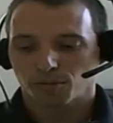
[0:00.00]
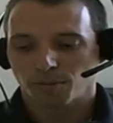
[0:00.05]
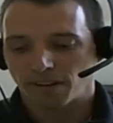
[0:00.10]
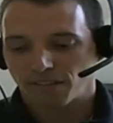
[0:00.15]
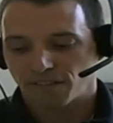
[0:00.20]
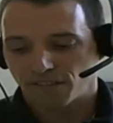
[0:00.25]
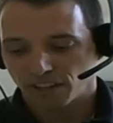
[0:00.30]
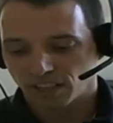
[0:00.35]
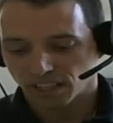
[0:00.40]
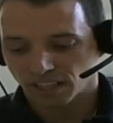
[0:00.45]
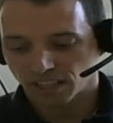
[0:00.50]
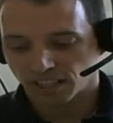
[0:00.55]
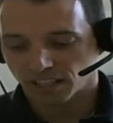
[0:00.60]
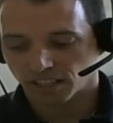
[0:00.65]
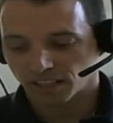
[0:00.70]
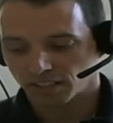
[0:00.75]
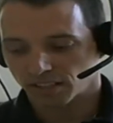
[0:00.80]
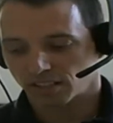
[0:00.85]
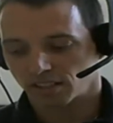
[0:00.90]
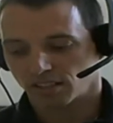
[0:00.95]
my feeling
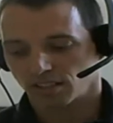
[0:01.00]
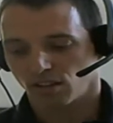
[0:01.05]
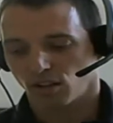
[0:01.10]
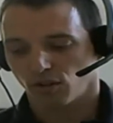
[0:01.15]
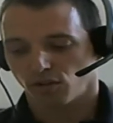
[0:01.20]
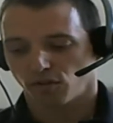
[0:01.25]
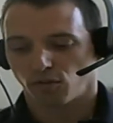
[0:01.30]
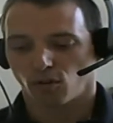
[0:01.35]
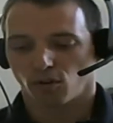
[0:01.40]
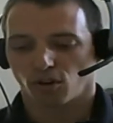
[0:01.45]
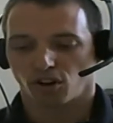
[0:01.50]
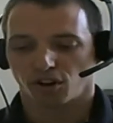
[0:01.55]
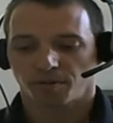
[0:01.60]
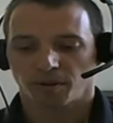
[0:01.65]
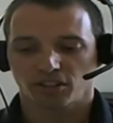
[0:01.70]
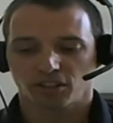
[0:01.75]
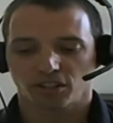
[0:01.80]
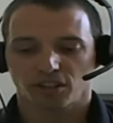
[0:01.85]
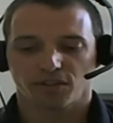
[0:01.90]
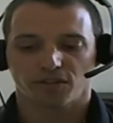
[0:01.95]
is, for
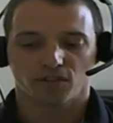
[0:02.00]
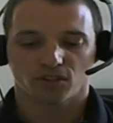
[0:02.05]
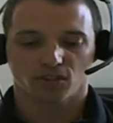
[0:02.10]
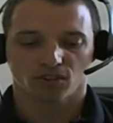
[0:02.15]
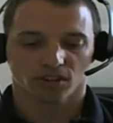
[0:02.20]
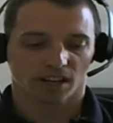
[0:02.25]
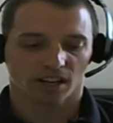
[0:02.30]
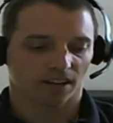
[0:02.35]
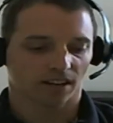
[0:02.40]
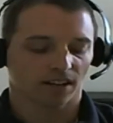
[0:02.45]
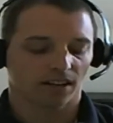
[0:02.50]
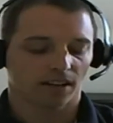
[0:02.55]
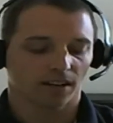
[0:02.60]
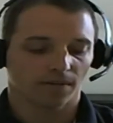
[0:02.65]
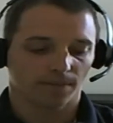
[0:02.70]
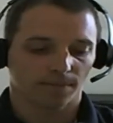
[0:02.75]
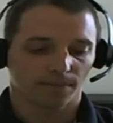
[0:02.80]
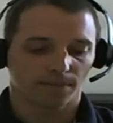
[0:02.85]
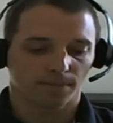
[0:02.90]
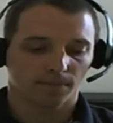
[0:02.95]
especially if you're like
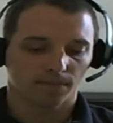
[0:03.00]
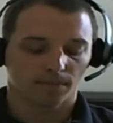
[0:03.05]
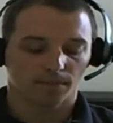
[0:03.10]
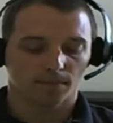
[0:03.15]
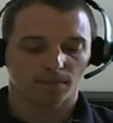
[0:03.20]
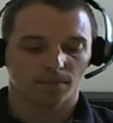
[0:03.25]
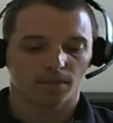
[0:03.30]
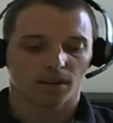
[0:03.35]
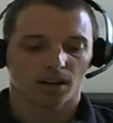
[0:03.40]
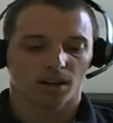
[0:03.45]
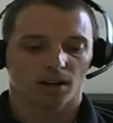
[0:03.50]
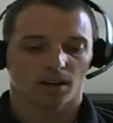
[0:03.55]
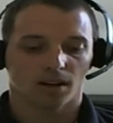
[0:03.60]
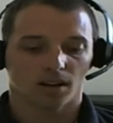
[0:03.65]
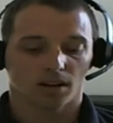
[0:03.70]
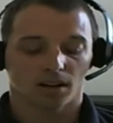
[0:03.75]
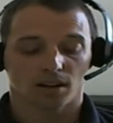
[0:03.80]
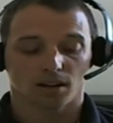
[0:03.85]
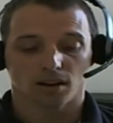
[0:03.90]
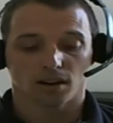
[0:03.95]
a
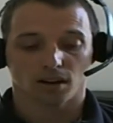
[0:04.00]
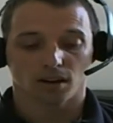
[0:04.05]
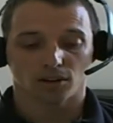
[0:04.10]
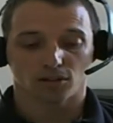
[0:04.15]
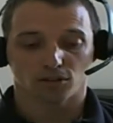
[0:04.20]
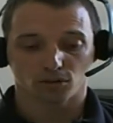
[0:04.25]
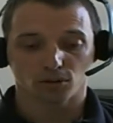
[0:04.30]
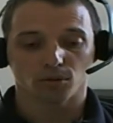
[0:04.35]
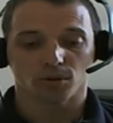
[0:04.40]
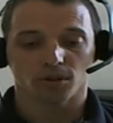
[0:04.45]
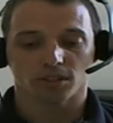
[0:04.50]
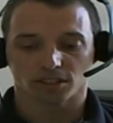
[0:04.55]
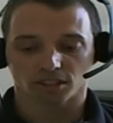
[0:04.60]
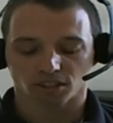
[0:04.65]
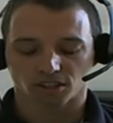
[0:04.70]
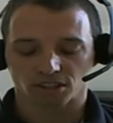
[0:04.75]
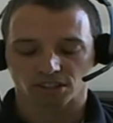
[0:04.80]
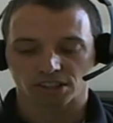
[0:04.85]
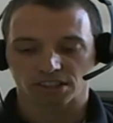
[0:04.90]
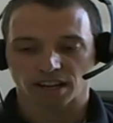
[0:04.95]
true
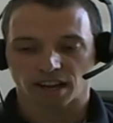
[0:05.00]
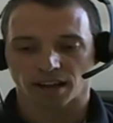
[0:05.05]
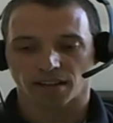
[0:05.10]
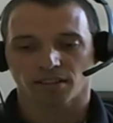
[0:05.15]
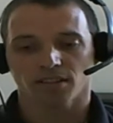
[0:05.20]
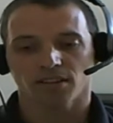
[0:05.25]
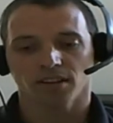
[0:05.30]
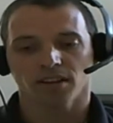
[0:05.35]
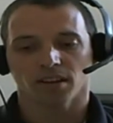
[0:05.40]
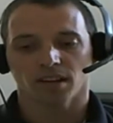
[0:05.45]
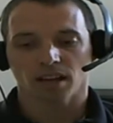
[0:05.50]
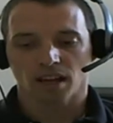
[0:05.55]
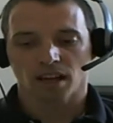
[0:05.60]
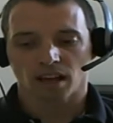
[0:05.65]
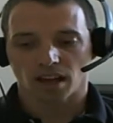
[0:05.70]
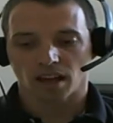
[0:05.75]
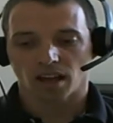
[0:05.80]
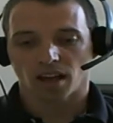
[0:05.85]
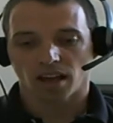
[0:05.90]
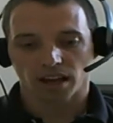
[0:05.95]
endurance athlete,
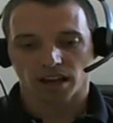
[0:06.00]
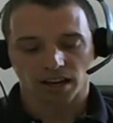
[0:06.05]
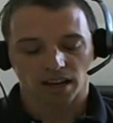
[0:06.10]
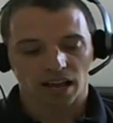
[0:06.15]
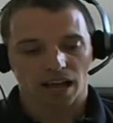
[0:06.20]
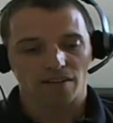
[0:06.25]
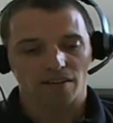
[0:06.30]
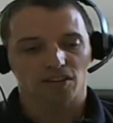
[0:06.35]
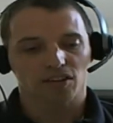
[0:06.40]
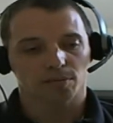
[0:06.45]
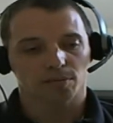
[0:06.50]
it can have its